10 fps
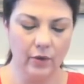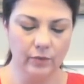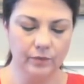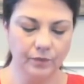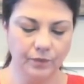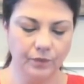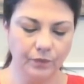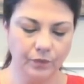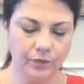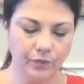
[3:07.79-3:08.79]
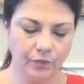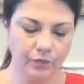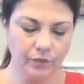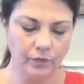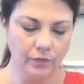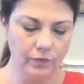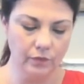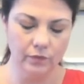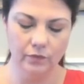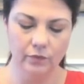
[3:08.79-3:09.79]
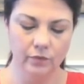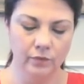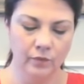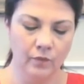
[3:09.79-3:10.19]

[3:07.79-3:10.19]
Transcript: (no one is talking)